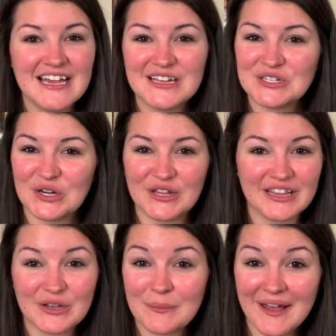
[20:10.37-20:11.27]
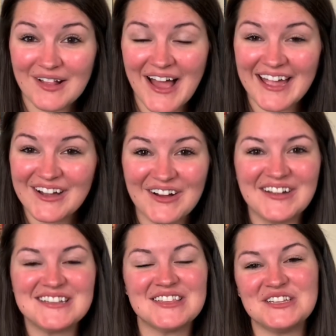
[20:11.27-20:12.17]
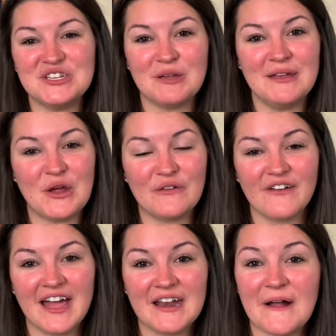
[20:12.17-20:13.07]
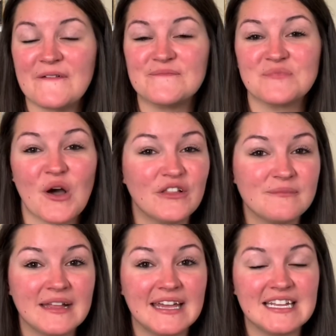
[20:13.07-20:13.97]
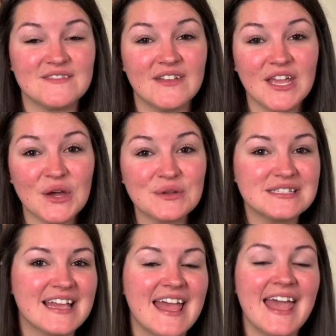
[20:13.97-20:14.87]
Turn on the little bell icon so that you can be notified of all of my latest videos.